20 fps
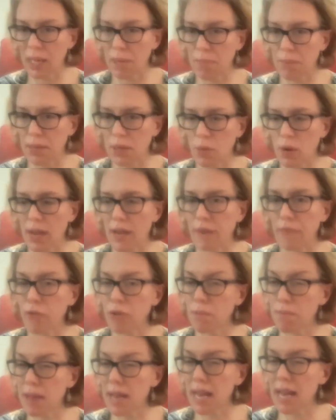in a big way for
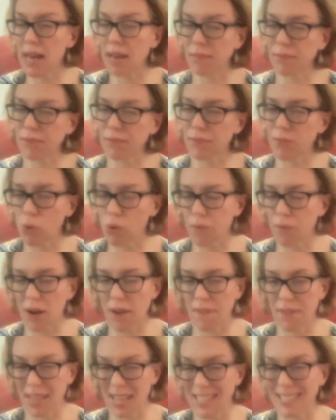about 4,000 or
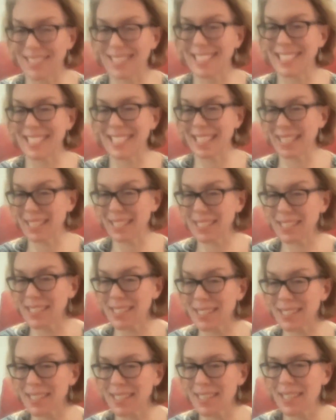5,000
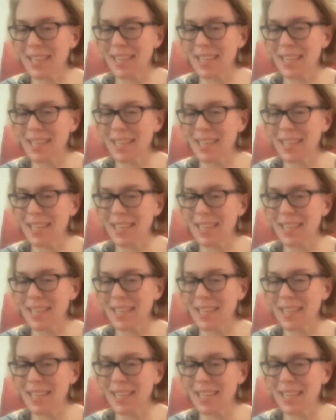years,